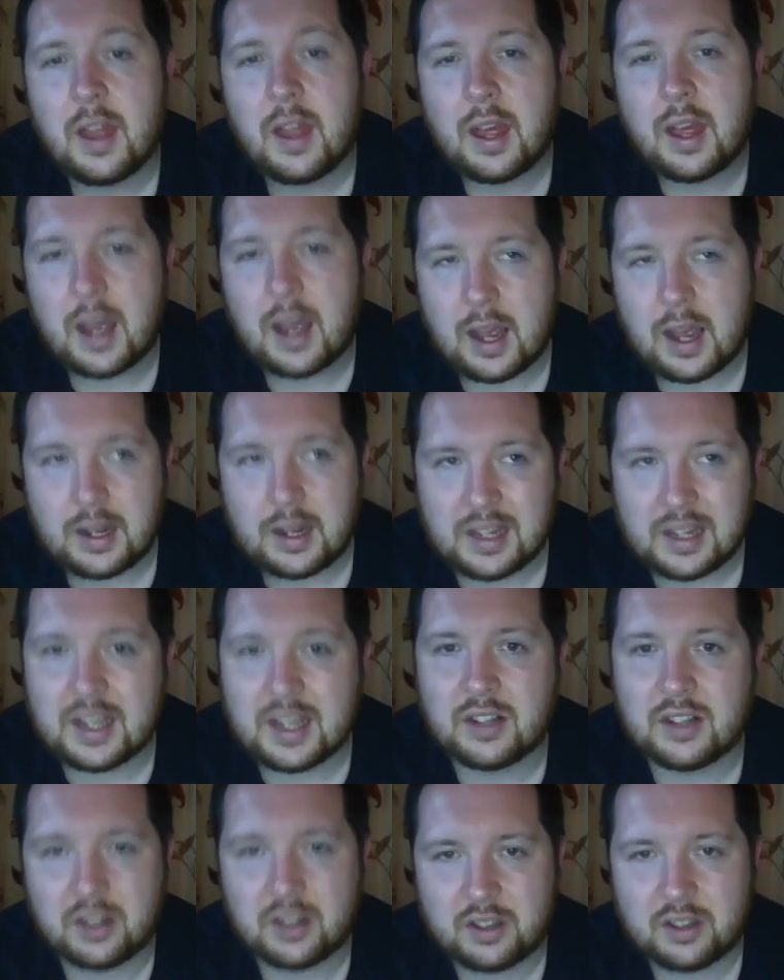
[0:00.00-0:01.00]
and he
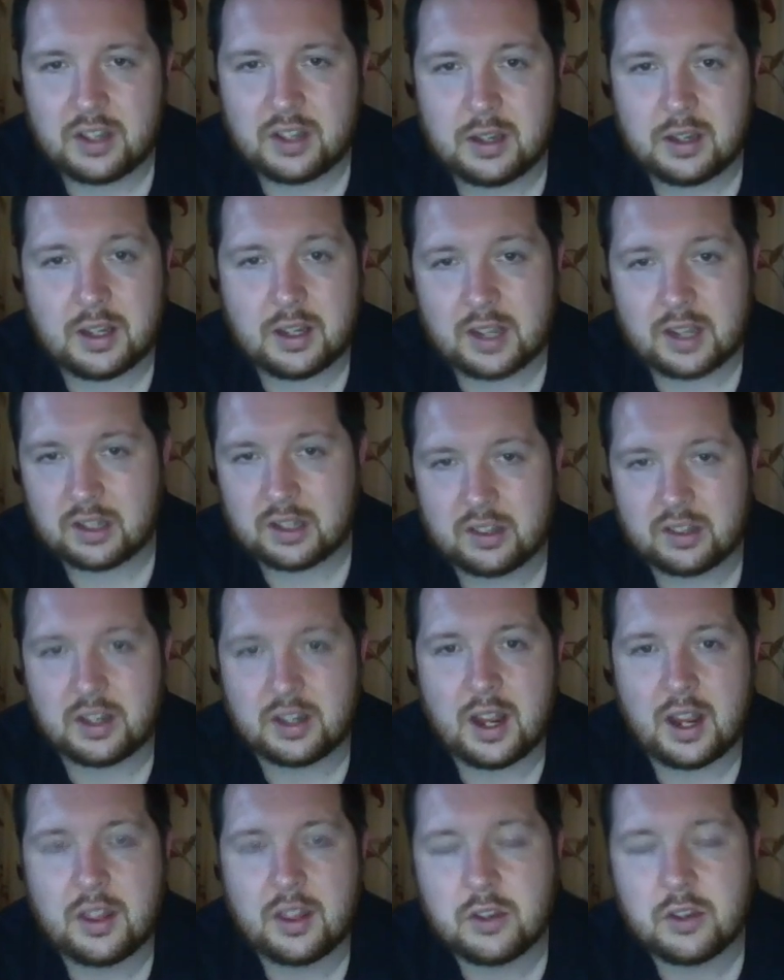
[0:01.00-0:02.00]
kicked us to
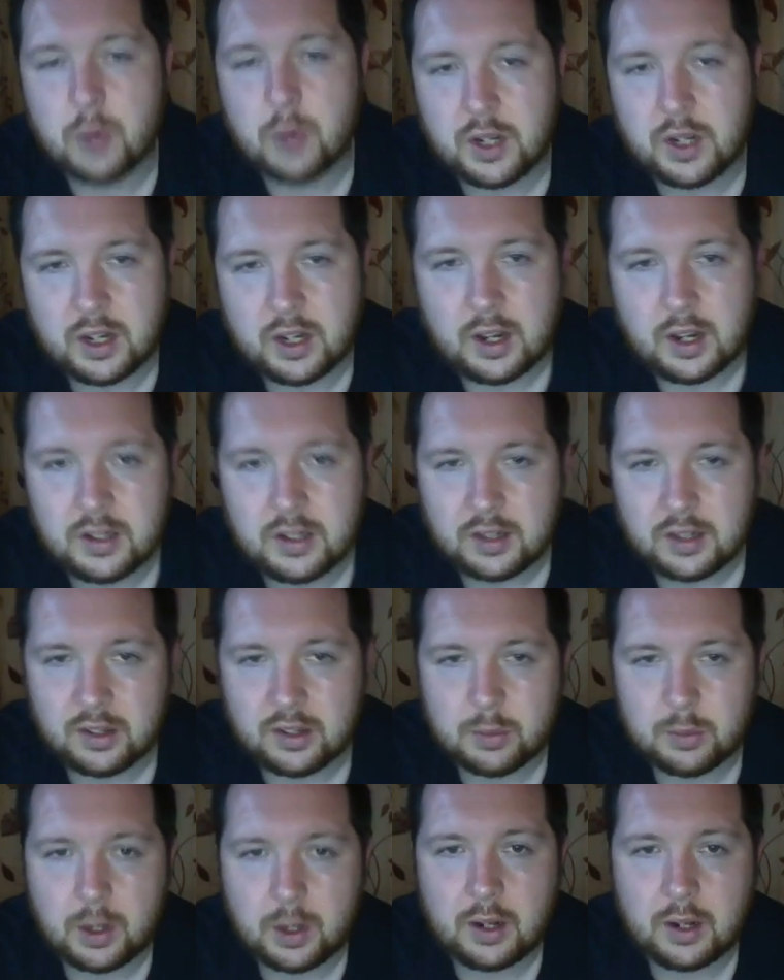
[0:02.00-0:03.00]
death in 2019 as
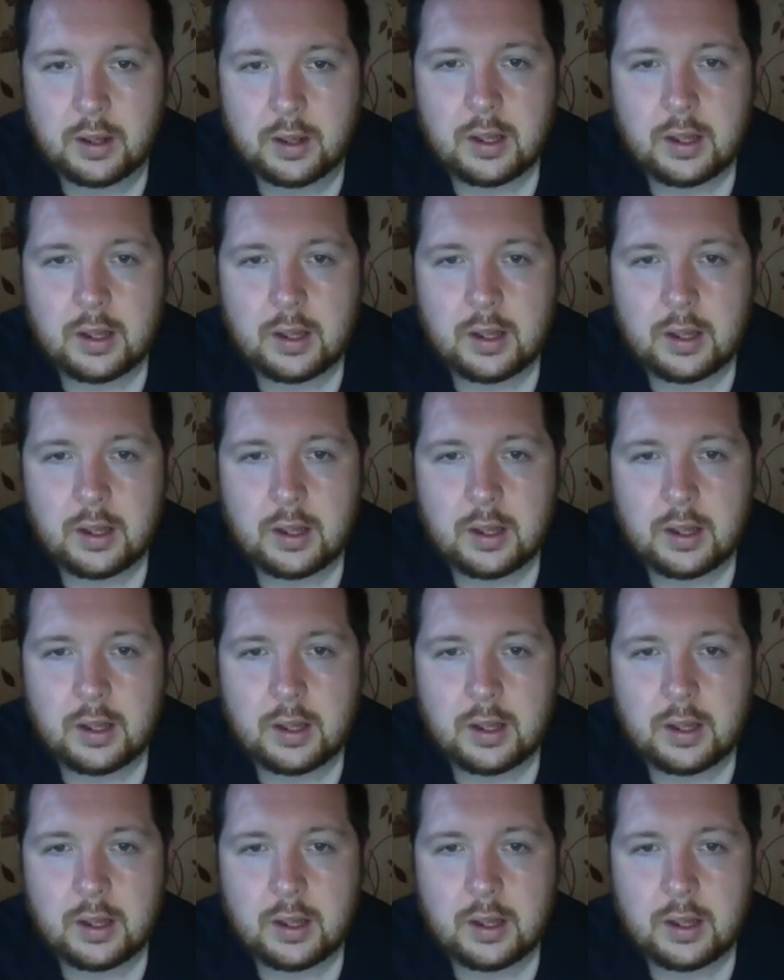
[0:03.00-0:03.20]
well.